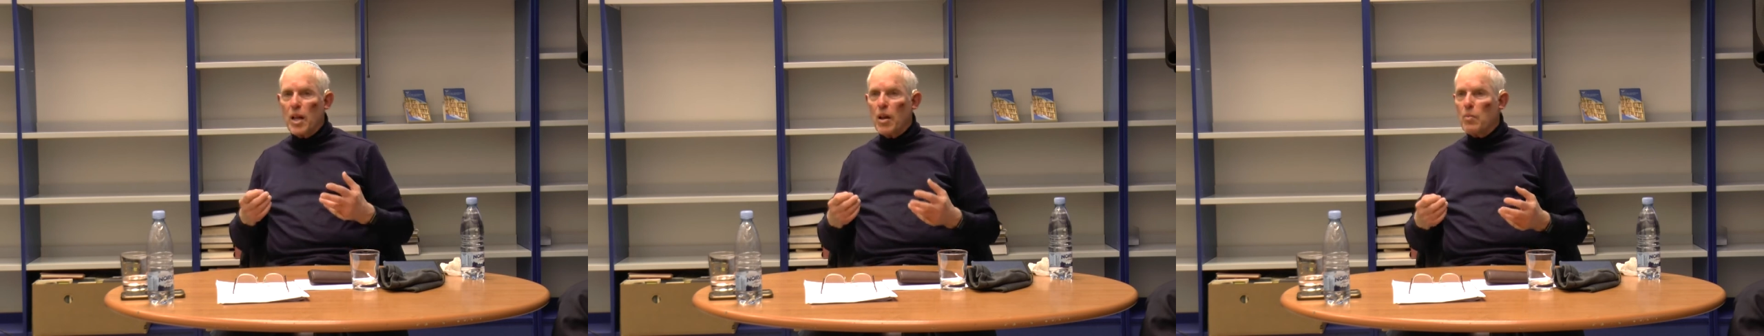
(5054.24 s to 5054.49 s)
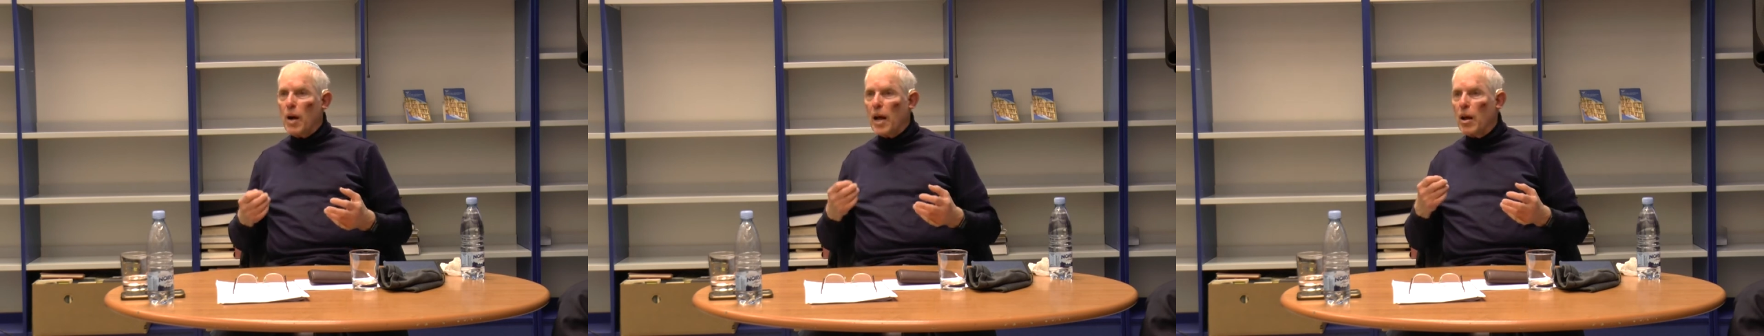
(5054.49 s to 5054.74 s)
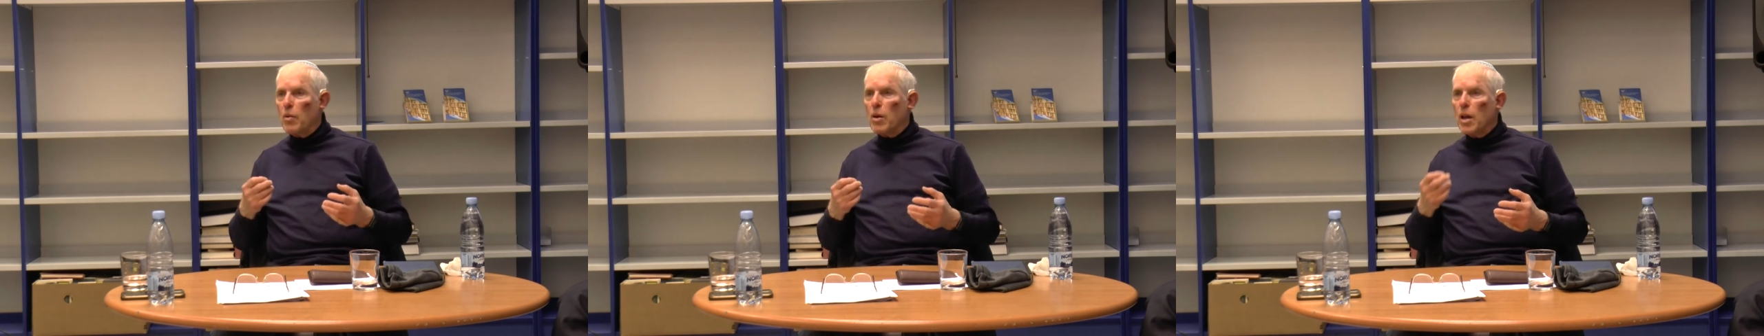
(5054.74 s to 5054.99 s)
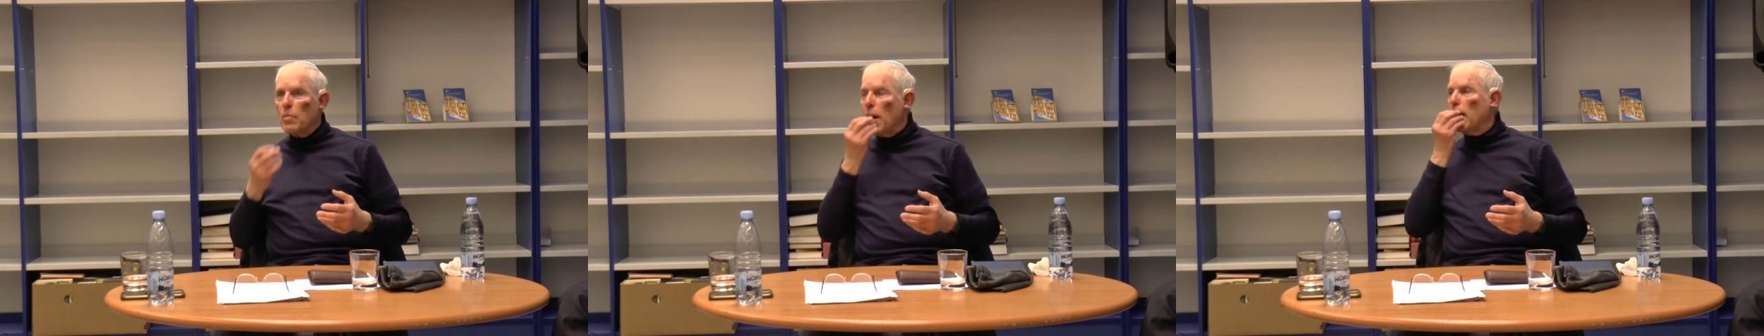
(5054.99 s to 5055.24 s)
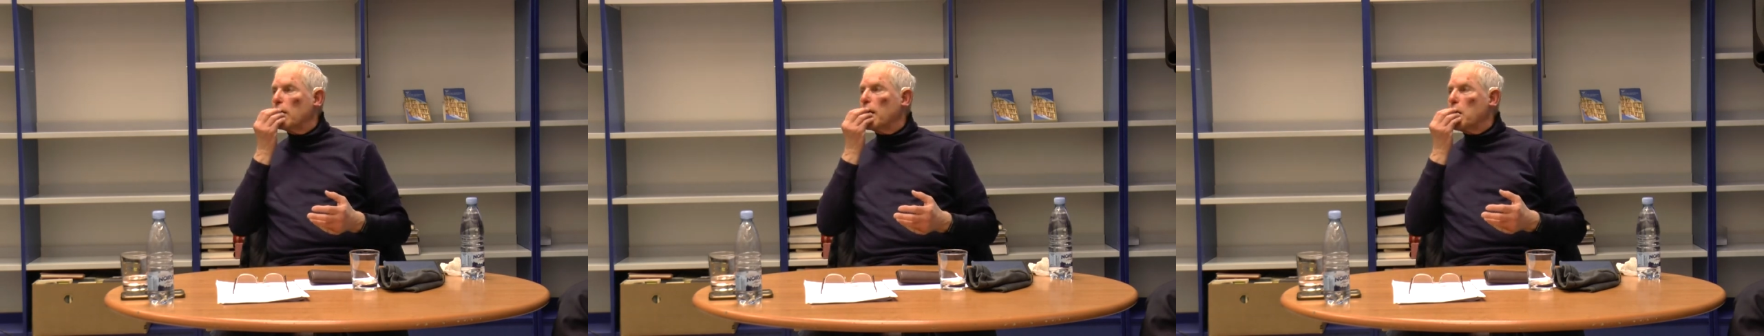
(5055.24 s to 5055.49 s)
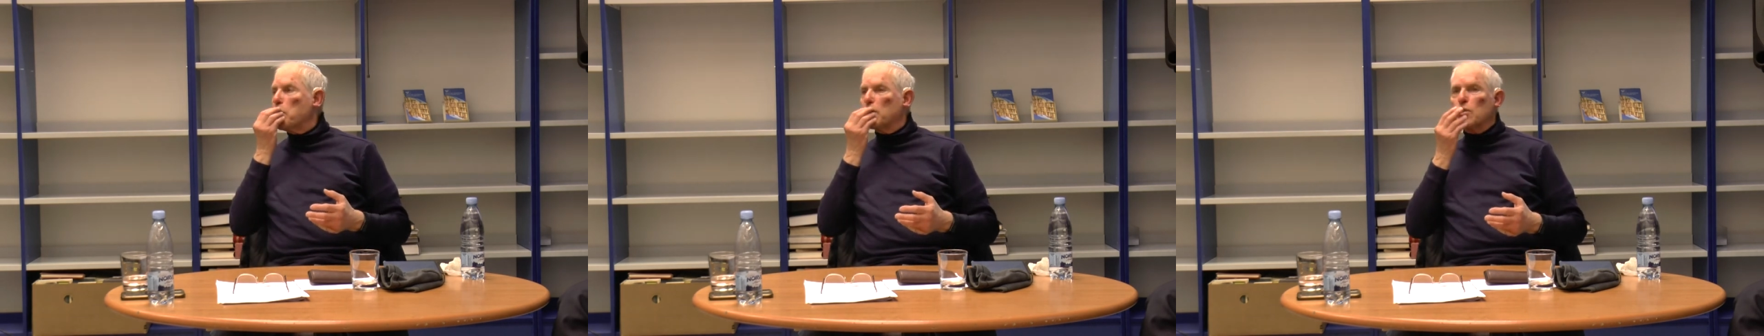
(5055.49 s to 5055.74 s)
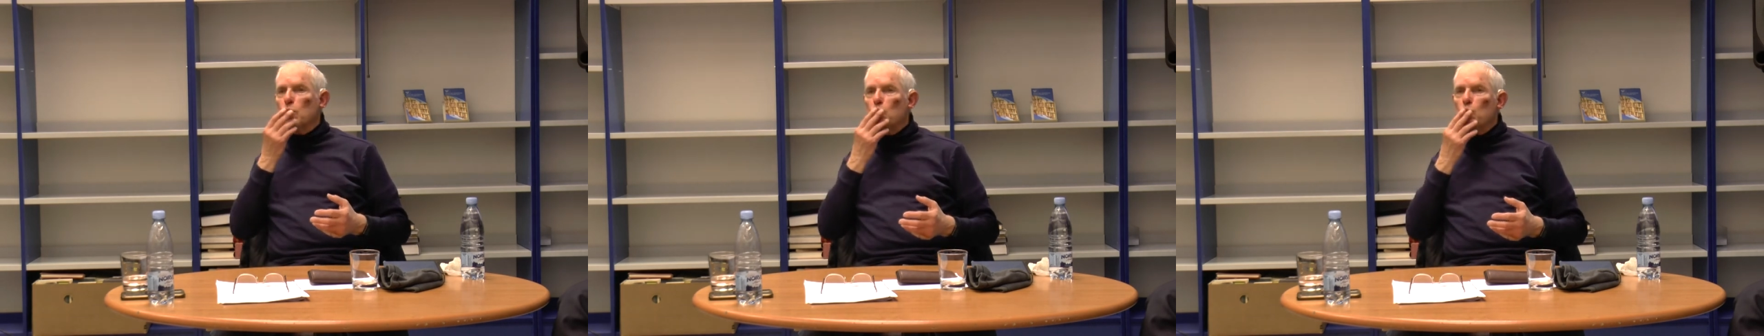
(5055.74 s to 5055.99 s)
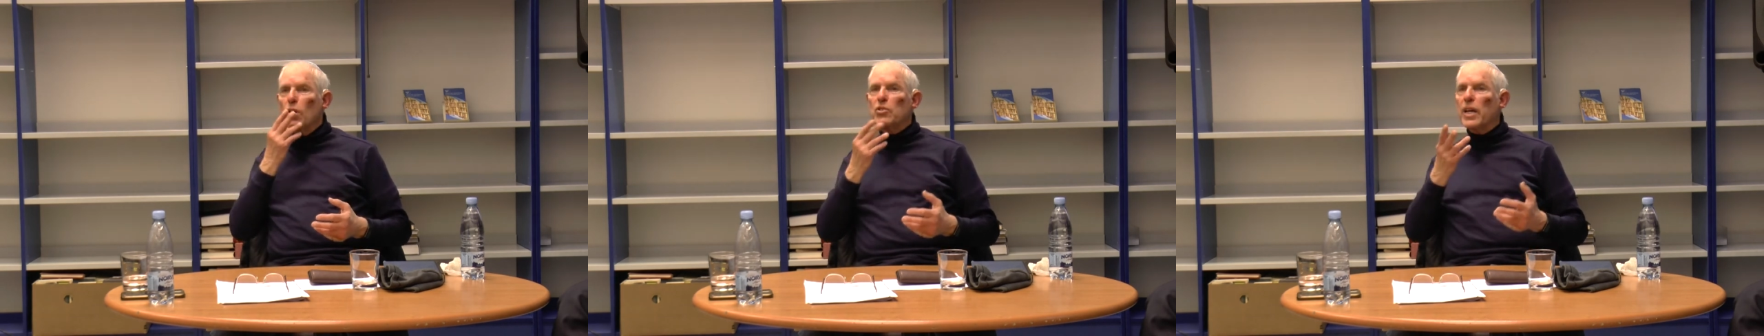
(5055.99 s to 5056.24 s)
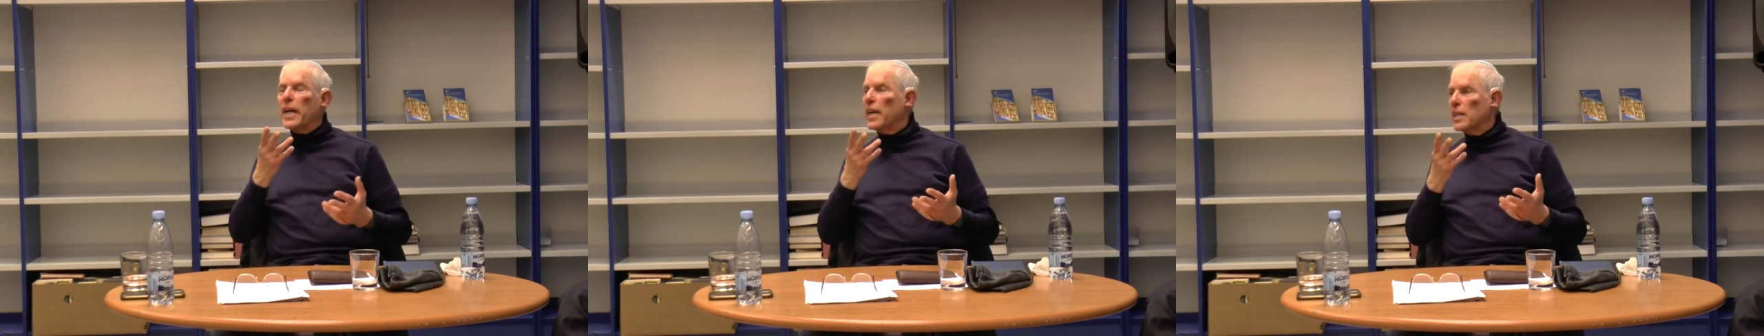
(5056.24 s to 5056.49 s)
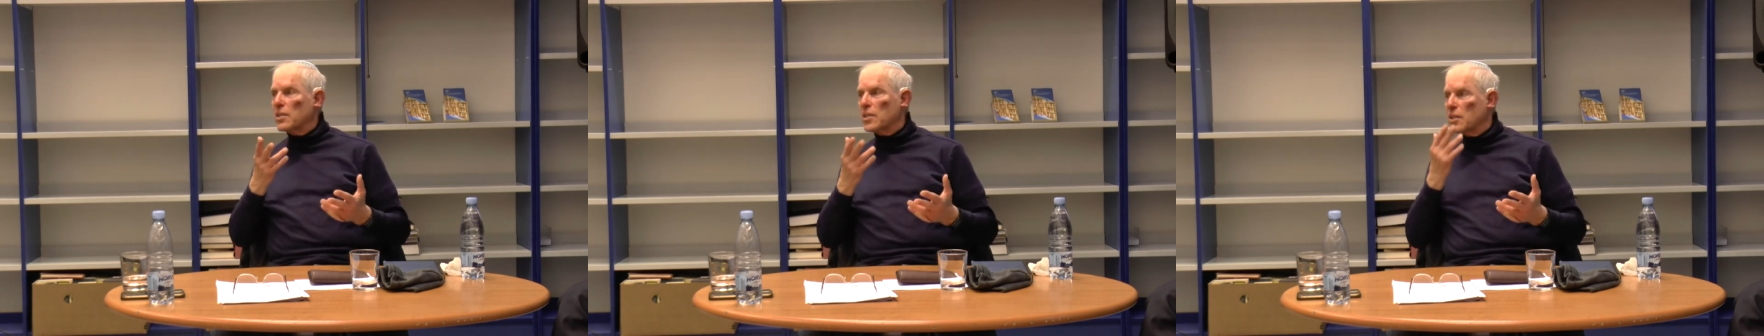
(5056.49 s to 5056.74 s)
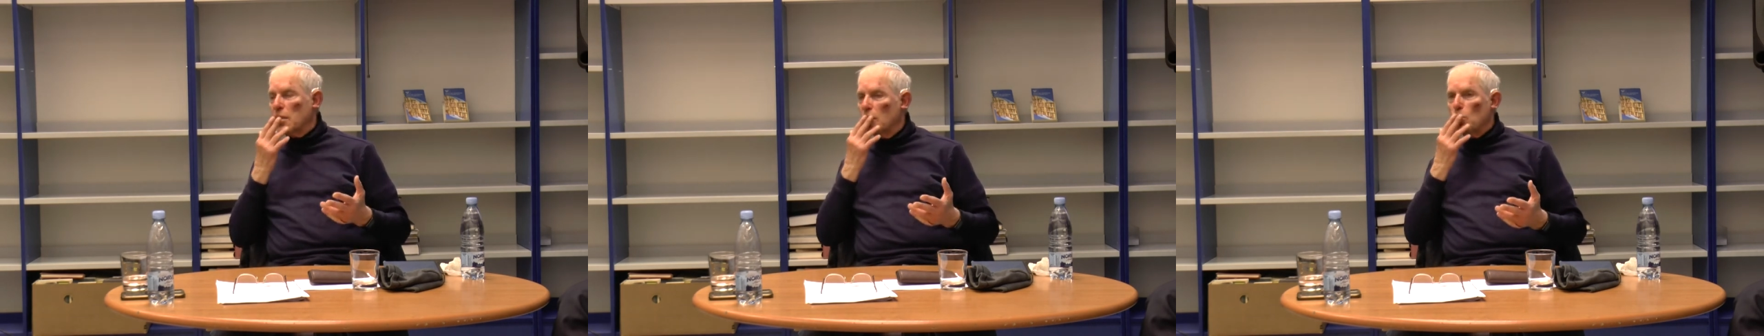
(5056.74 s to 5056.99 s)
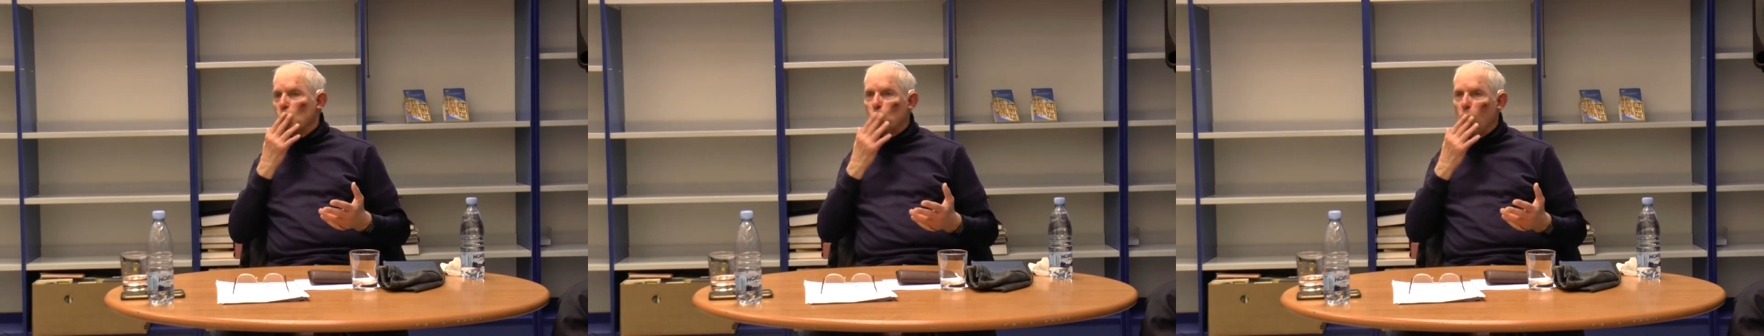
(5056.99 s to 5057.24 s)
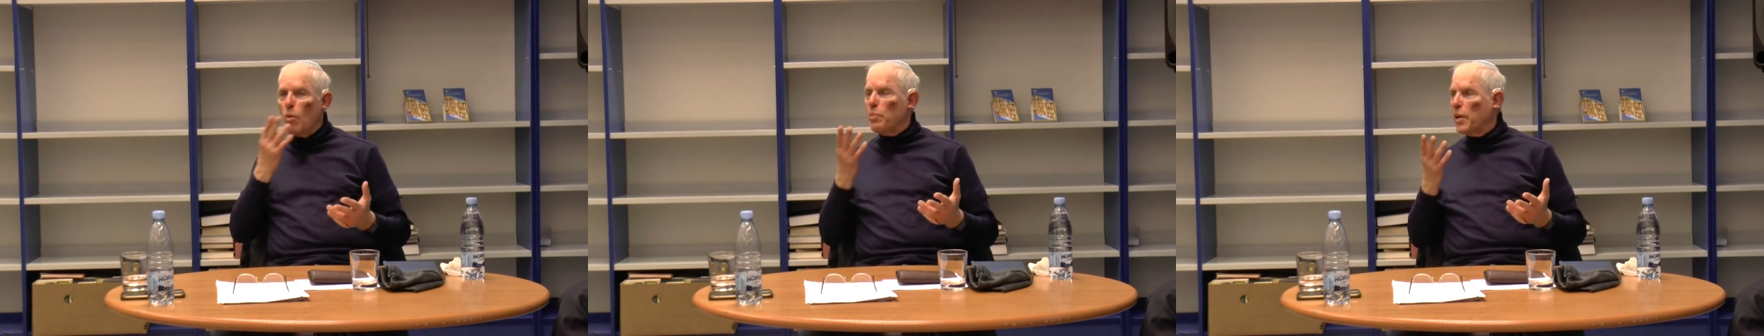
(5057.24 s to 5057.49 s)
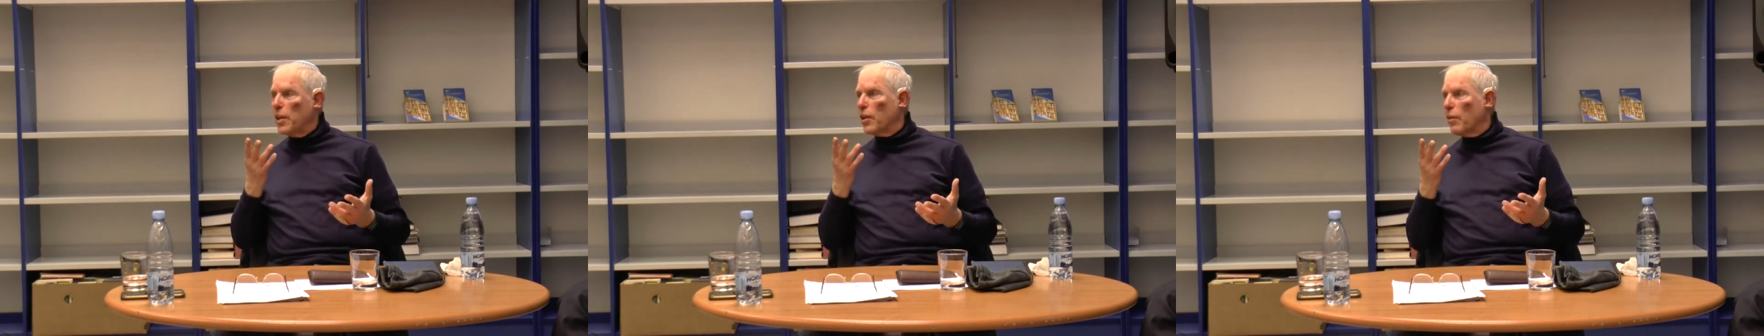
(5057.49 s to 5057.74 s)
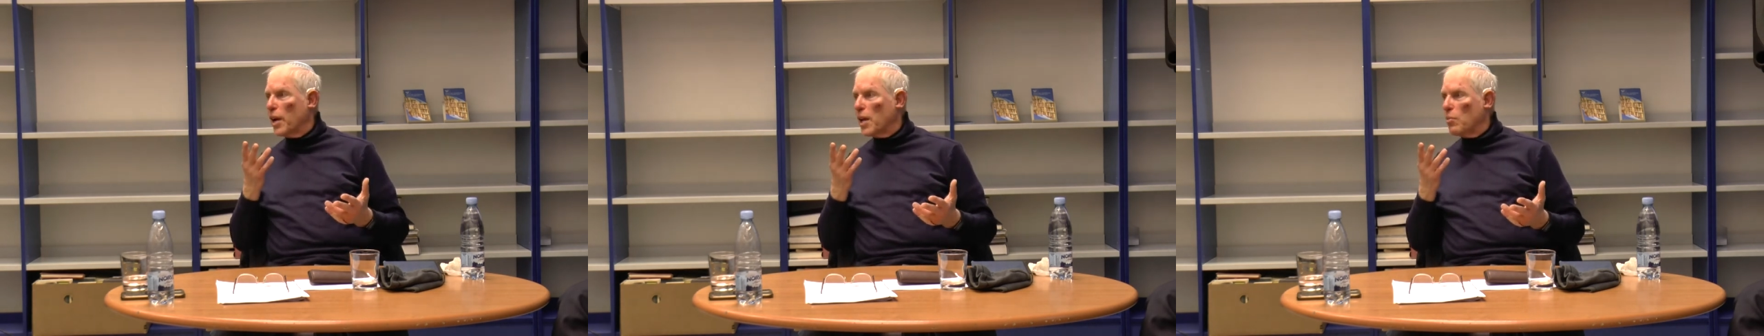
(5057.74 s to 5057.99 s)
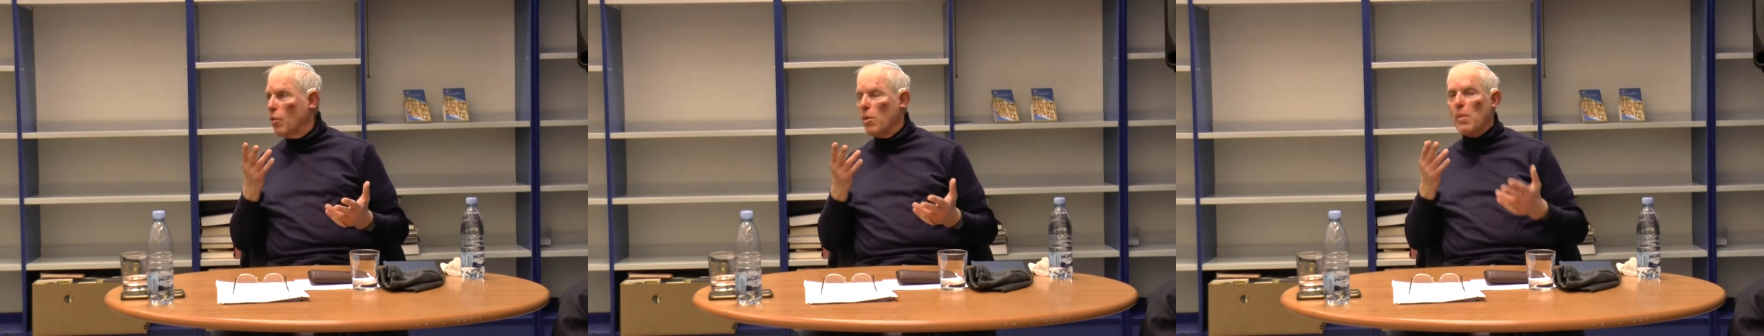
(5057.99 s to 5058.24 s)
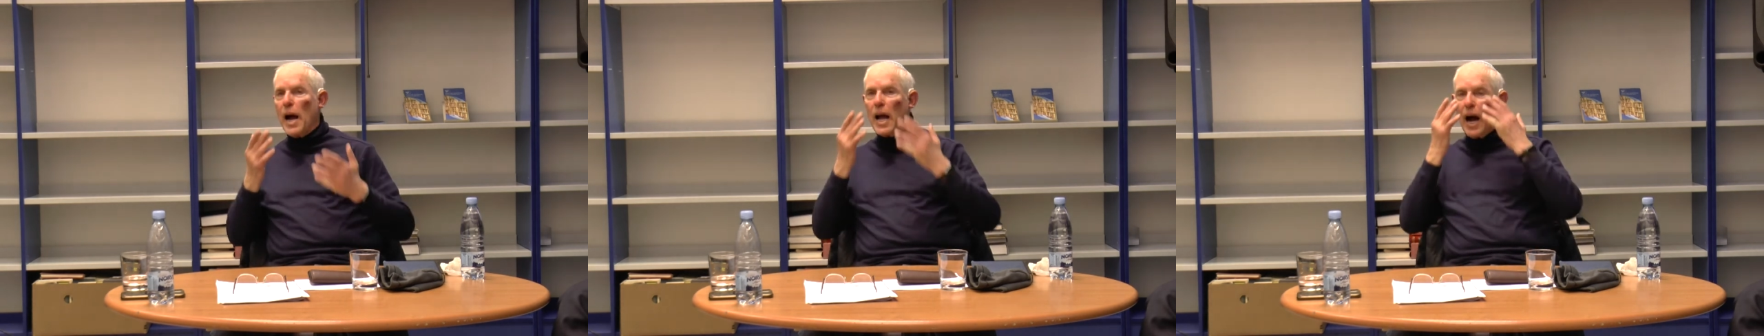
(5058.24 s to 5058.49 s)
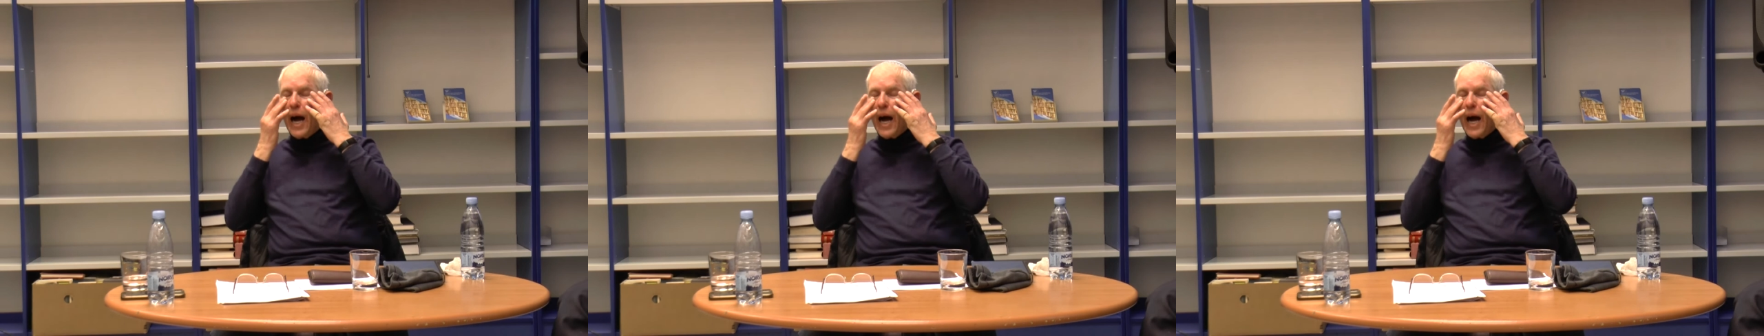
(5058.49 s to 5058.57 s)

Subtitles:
Well, my lips to kiss won't be there anymore.